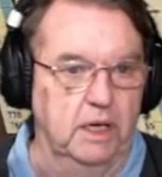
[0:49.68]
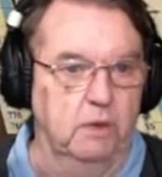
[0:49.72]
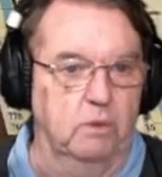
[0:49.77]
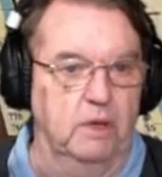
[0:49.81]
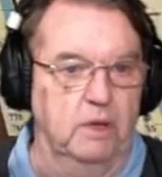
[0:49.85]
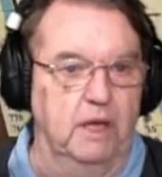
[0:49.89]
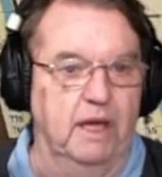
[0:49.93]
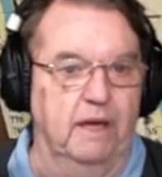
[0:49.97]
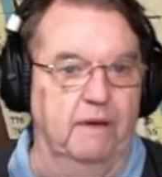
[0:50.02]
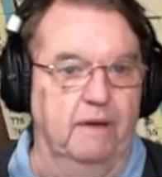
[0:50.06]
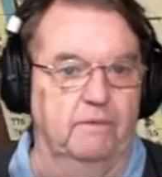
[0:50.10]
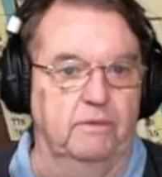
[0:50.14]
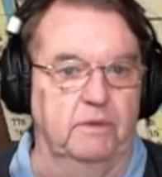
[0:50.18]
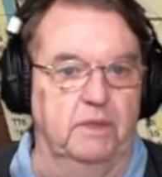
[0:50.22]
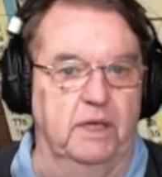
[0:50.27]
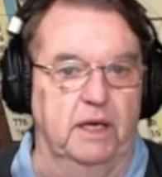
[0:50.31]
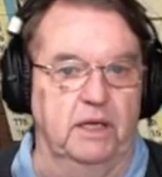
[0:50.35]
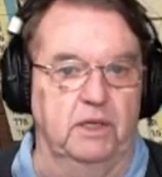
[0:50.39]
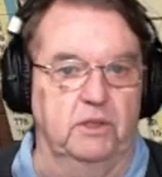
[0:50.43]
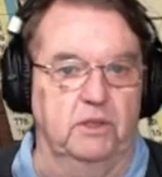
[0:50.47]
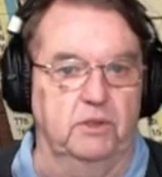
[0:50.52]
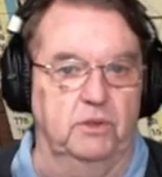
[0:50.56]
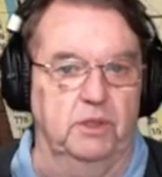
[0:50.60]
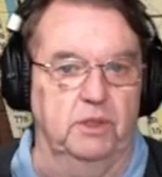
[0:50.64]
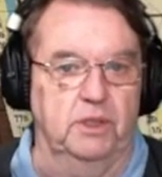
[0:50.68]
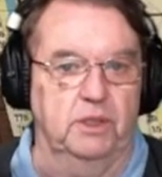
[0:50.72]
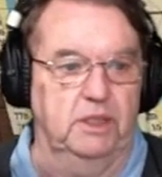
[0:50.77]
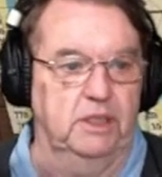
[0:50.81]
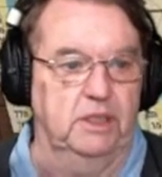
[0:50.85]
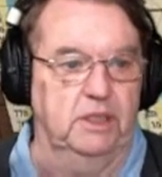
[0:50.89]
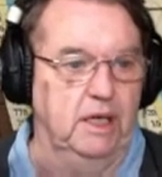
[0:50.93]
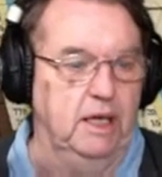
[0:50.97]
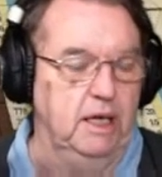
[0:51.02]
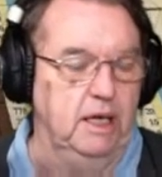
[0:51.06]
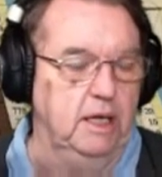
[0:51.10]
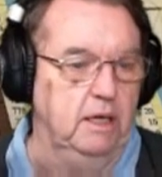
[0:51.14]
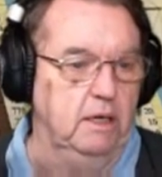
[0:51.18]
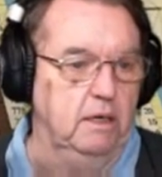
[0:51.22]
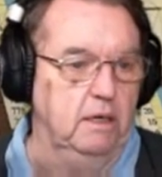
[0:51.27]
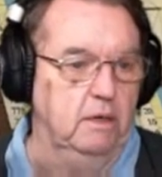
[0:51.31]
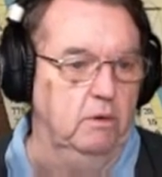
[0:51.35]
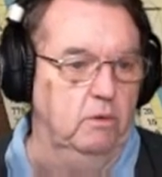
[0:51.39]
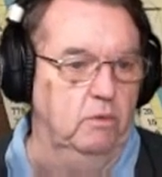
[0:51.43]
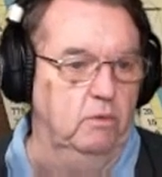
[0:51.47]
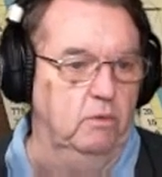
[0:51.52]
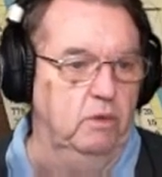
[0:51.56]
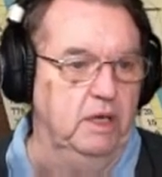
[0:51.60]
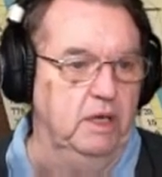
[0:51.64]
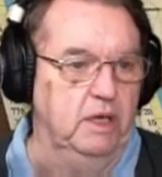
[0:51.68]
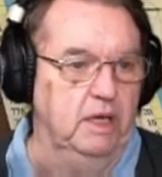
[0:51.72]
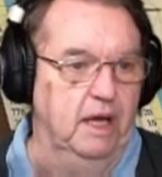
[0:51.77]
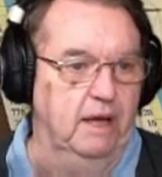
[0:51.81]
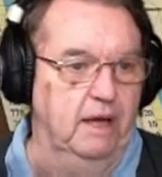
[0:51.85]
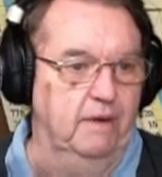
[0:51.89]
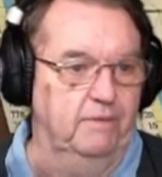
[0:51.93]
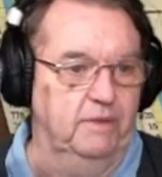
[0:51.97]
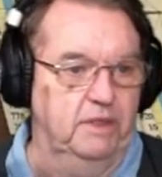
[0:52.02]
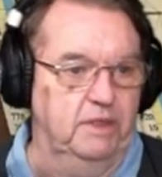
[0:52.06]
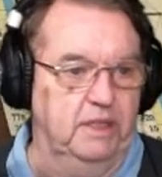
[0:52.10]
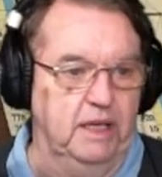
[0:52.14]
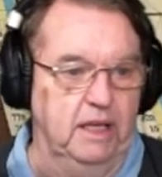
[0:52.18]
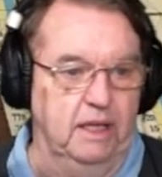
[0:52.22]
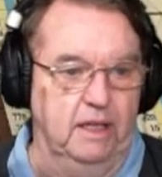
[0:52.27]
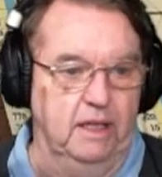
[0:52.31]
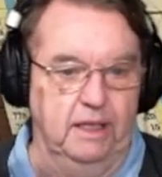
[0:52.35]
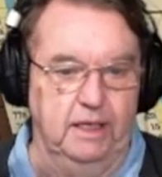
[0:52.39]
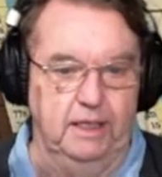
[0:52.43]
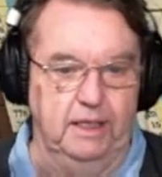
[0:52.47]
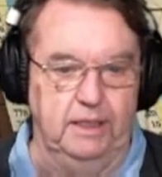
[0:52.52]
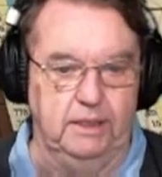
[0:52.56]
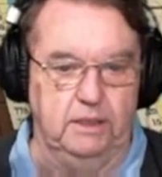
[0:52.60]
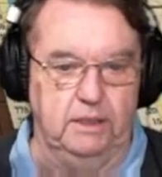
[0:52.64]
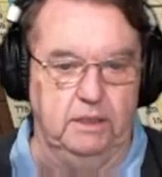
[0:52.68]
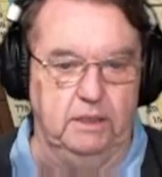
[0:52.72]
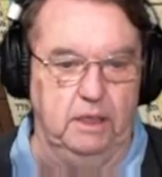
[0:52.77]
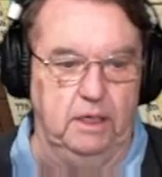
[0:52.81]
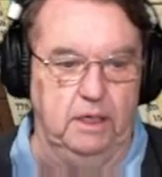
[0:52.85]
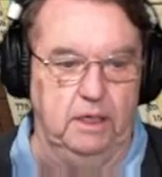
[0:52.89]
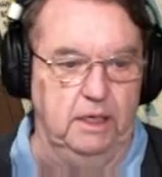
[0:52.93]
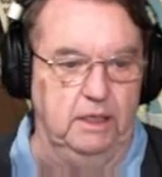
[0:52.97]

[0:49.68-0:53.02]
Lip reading: we have Dangerous Sea. We have seen this.